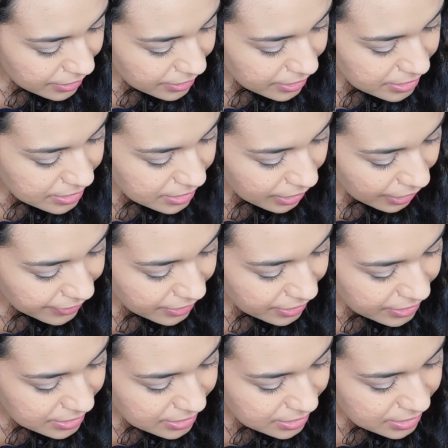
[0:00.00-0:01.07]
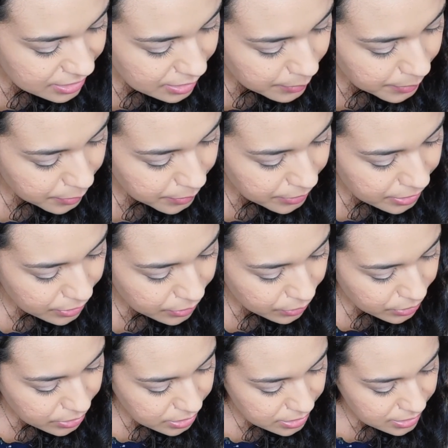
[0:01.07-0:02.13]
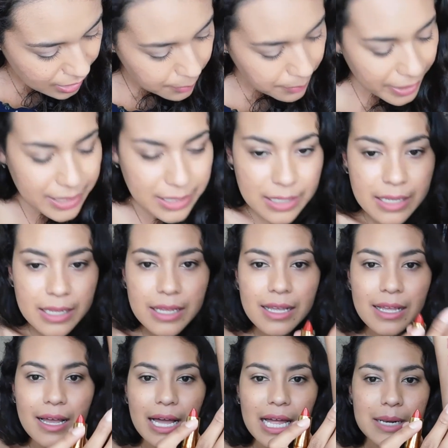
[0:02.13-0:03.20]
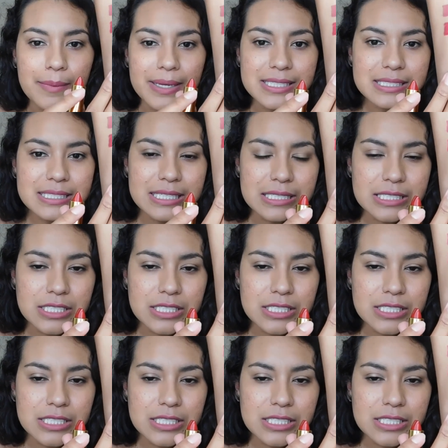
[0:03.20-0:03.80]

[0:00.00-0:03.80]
I think this is going to be really gorgeous on my skin